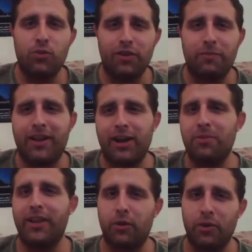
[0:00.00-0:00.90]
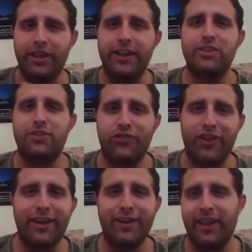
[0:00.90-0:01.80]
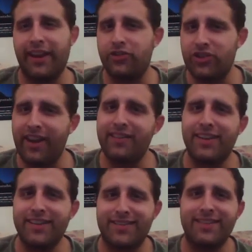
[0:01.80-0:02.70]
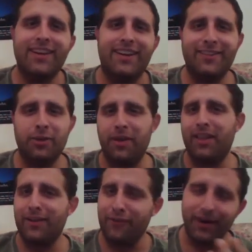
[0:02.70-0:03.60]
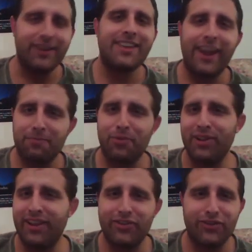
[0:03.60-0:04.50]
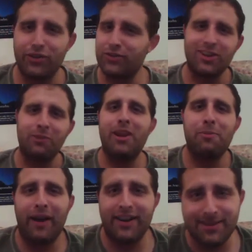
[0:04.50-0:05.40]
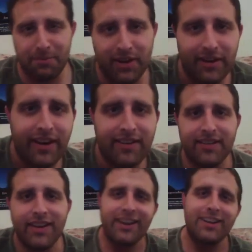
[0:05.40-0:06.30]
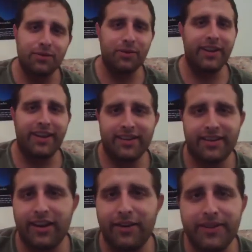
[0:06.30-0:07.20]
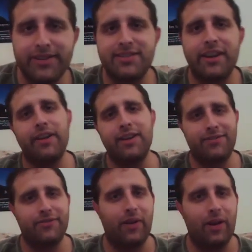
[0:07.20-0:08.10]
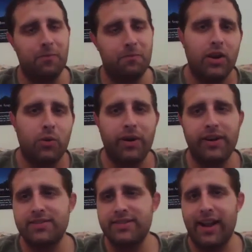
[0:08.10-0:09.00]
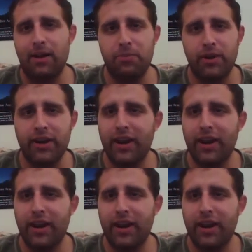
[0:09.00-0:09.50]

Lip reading: will become a religious figure like Jesus, and there'll be various ape religions. There's so many possibilities to really continue this series from where it is now. But